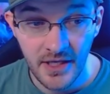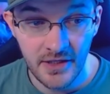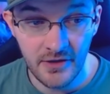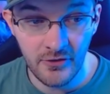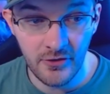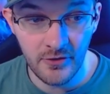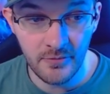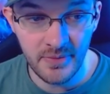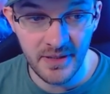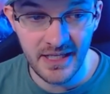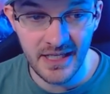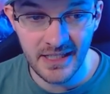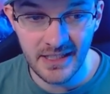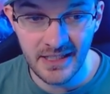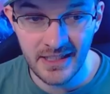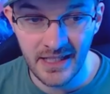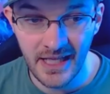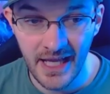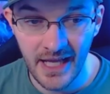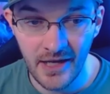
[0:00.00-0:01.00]
you will be
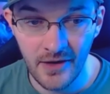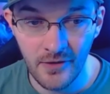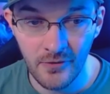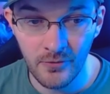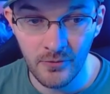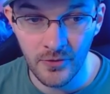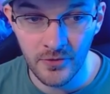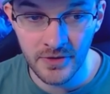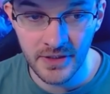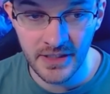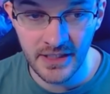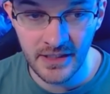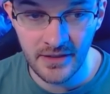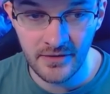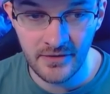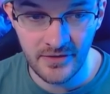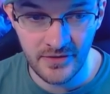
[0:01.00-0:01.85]
getting a warning